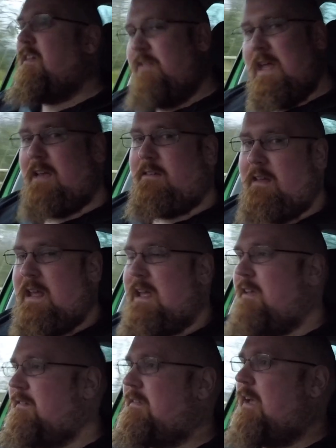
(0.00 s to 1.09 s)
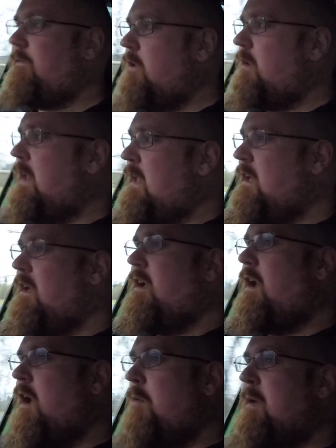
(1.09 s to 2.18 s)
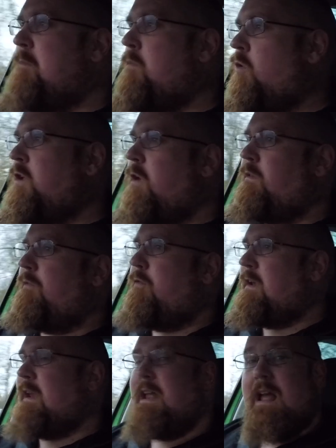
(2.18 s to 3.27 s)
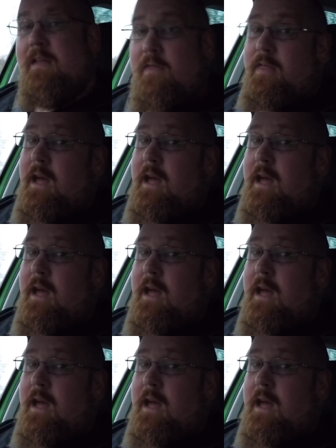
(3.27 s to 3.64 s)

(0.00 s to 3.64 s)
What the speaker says: The SE is definitely a bit more user-friendly in that